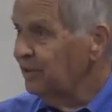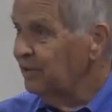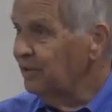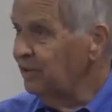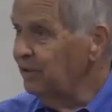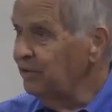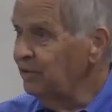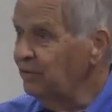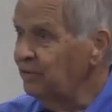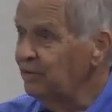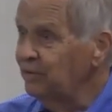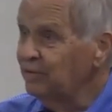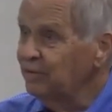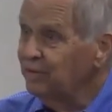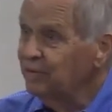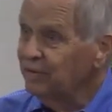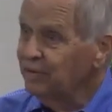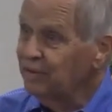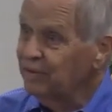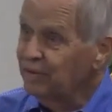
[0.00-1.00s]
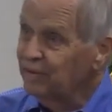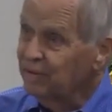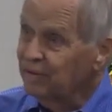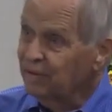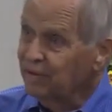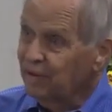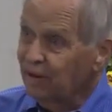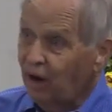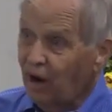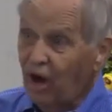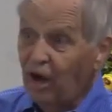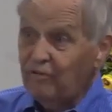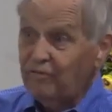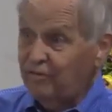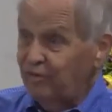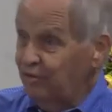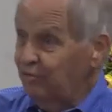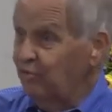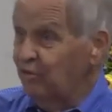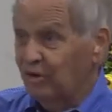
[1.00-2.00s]
who
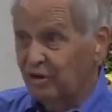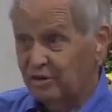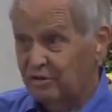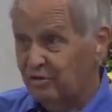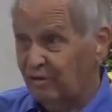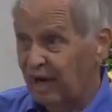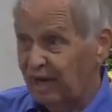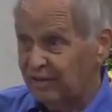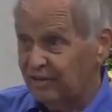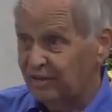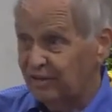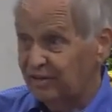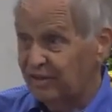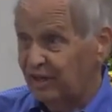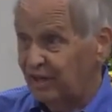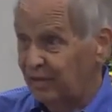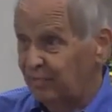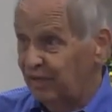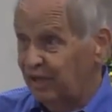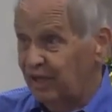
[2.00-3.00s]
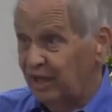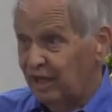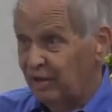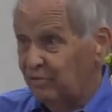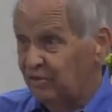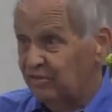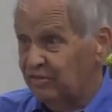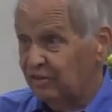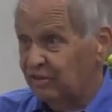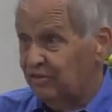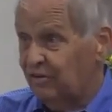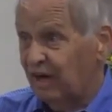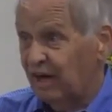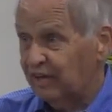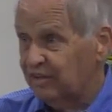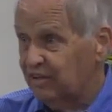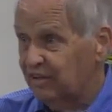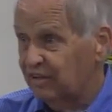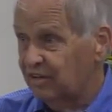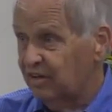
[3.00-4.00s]
often were attracted to him and he was
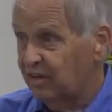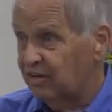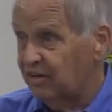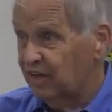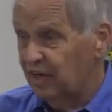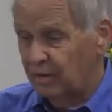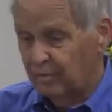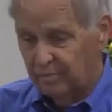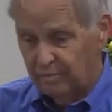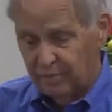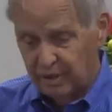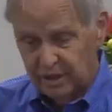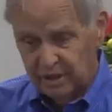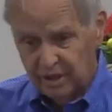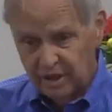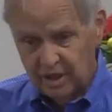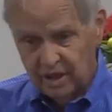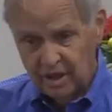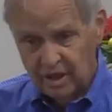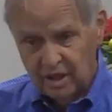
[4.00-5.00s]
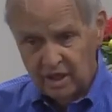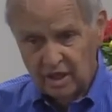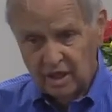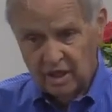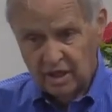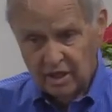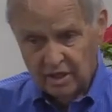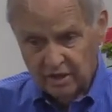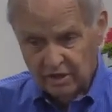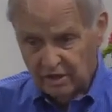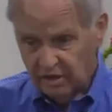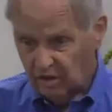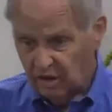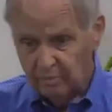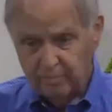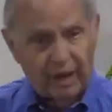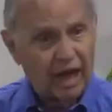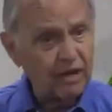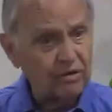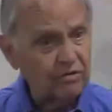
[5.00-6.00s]
attracted to them, but there are
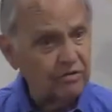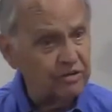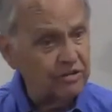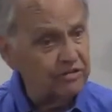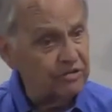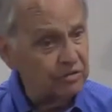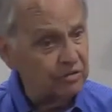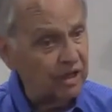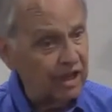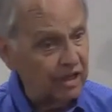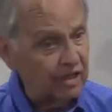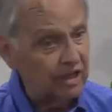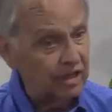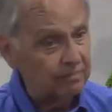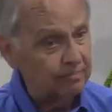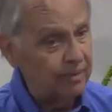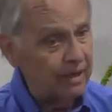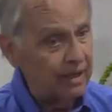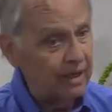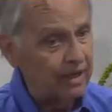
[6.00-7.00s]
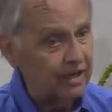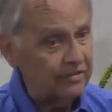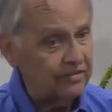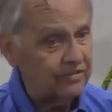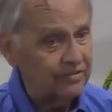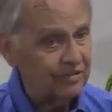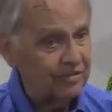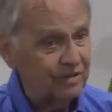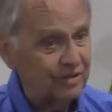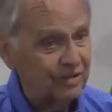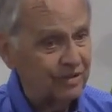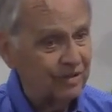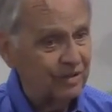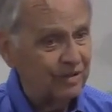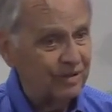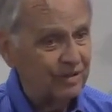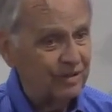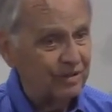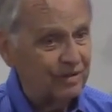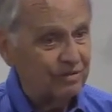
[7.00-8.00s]
boundaries you cannot pass.
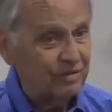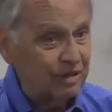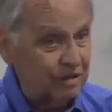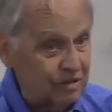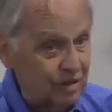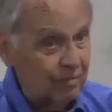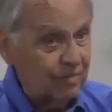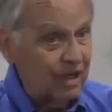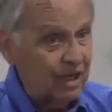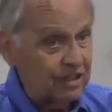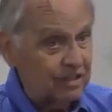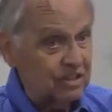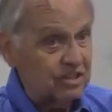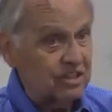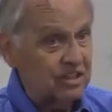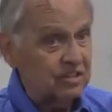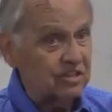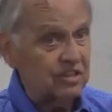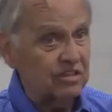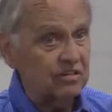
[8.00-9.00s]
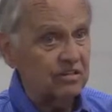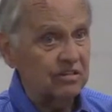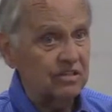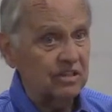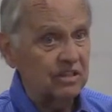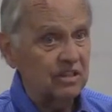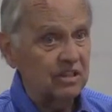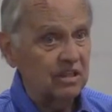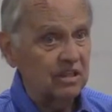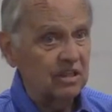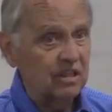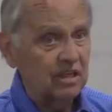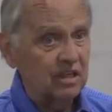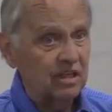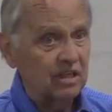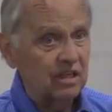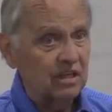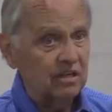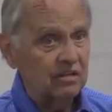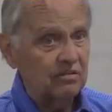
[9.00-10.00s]
Treat them like sisters.
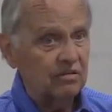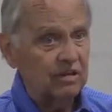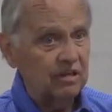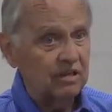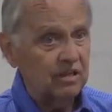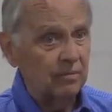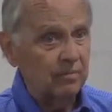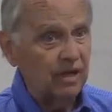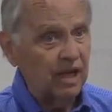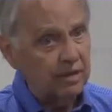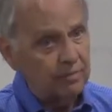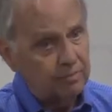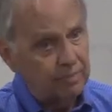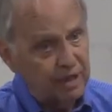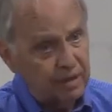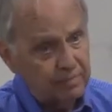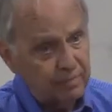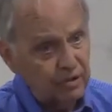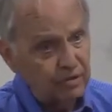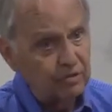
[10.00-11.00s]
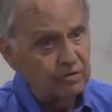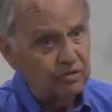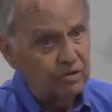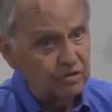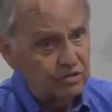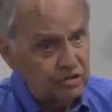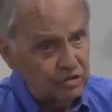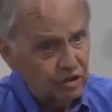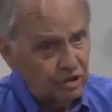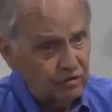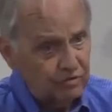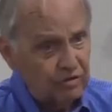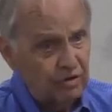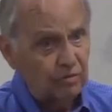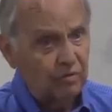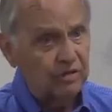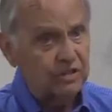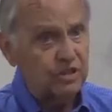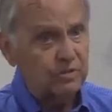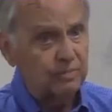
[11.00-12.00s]
Treat them like people who deserve your
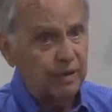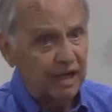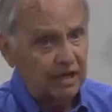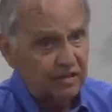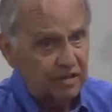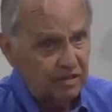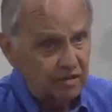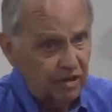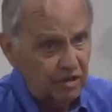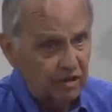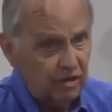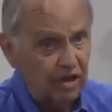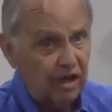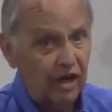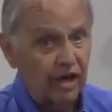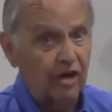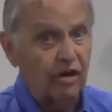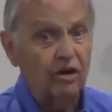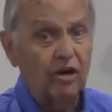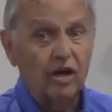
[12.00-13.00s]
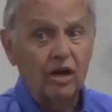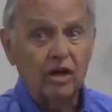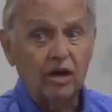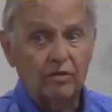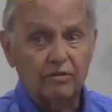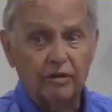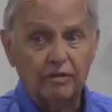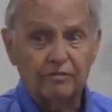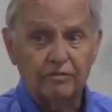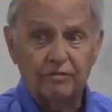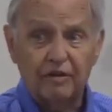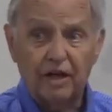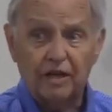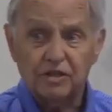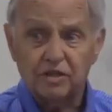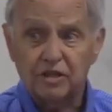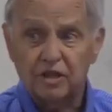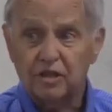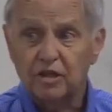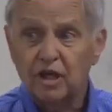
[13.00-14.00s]
respect and your care of
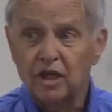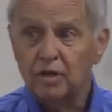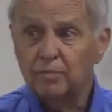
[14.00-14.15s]
affection,